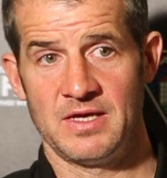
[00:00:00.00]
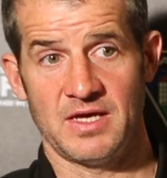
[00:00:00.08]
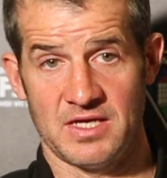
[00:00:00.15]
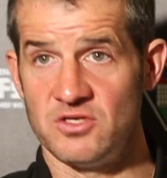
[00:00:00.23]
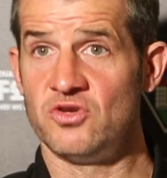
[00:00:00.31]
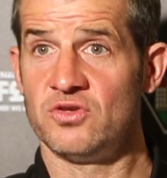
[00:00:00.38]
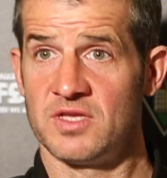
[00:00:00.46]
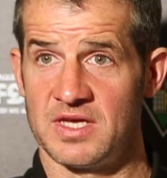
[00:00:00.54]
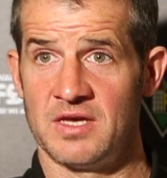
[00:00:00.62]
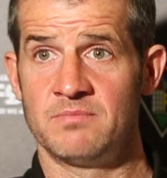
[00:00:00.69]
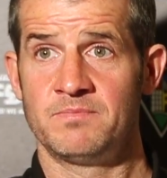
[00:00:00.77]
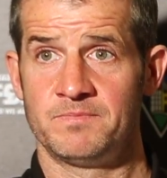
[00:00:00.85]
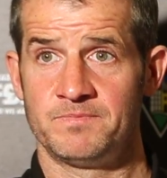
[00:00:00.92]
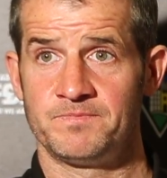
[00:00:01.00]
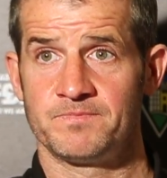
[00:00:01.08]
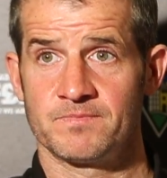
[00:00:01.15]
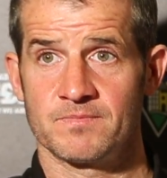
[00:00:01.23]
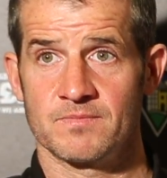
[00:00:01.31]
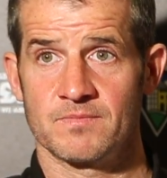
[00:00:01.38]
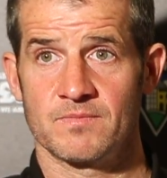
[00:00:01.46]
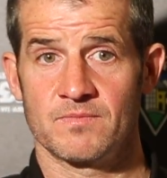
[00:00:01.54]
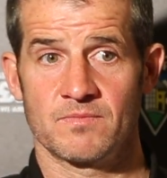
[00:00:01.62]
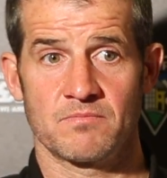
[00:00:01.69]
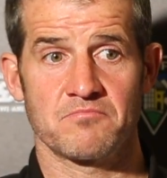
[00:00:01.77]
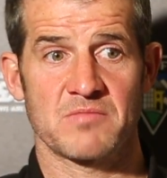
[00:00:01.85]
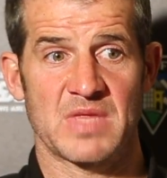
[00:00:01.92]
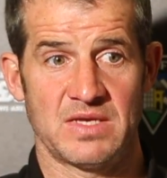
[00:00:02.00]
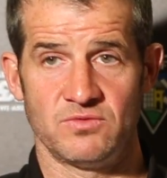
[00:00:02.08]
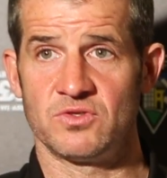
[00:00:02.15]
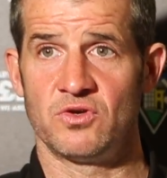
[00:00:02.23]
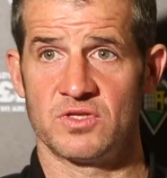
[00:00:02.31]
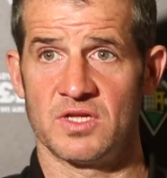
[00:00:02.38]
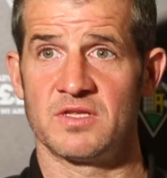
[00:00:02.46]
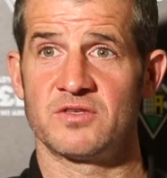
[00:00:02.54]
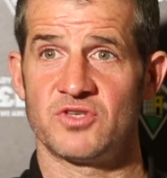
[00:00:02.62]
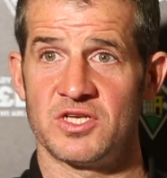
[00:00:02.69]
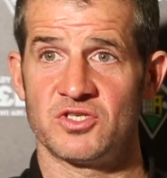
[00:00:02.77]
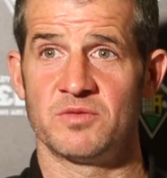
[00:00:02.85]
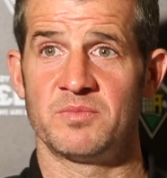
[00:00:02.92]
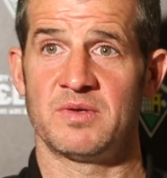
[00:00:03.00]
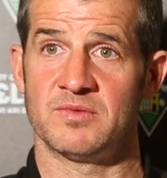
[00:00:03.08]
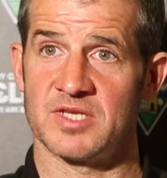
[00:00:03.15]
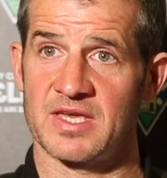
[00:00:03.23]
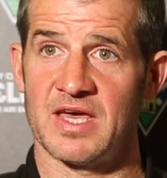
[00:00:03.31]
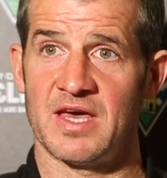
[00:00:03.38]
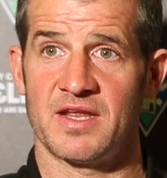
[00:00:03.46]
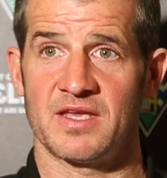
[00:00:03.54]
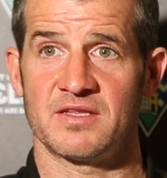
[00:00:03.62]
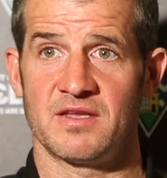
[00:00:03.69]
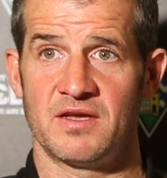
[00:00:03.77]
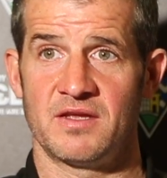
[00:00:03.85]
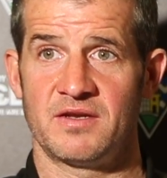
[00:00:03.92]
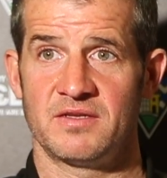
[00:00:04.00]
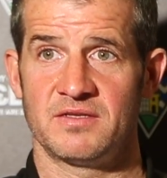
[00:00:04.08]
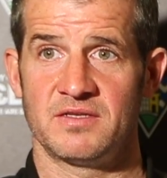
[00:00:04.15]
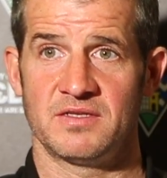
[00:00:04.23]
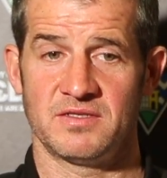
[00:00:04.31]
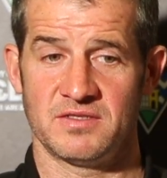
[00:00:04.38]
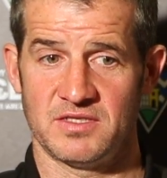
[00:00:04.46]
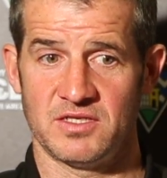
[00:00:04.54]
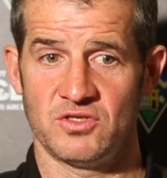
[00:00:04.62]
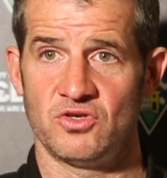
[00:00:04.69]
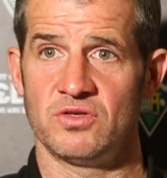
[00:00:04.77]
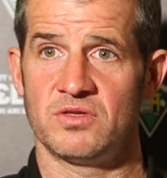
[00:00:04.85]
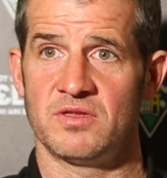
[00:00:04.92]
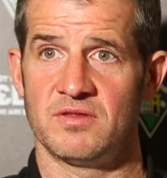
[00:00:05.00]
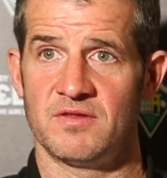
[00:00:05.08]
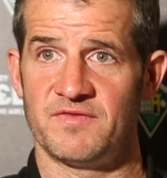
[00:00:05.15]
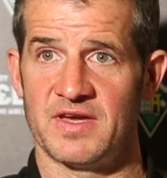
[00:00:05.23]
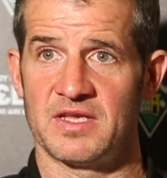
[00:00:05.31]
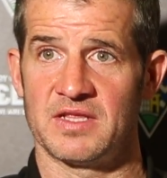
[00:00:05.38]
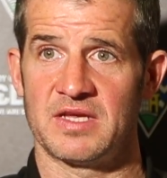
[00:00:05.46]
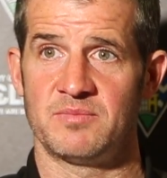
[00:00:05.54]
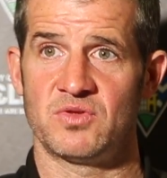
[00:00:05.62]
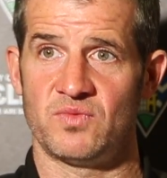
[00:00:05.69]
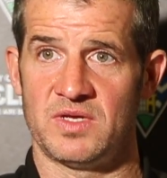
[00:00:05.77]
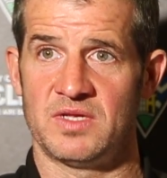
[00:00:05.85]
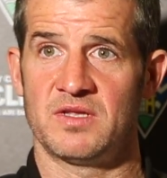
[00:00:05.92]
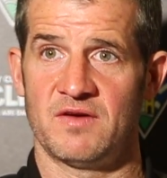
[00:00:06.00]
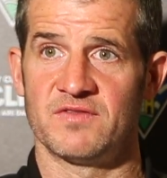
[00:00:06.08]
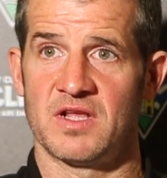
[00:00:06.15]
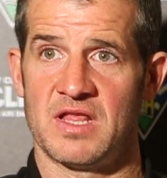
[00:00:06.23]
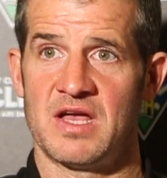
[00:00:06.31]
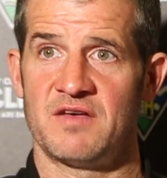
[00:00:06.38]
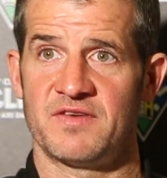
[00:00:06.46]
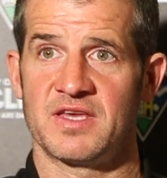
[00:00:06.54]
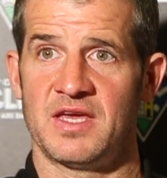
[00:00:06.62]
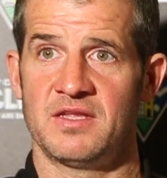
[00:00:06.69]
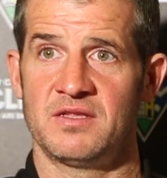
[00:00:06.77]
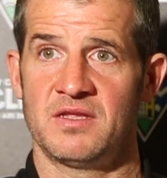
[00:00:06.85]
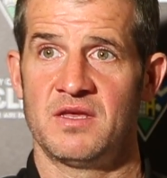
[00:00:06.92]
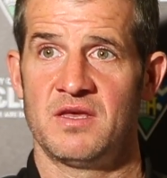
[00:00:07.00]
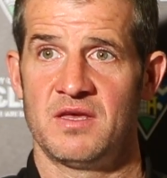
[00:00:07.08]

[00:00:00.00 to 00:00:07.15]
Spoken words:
He knew the game. He was good in the dressing room, he was a character. He knew the fine line between having a laugh again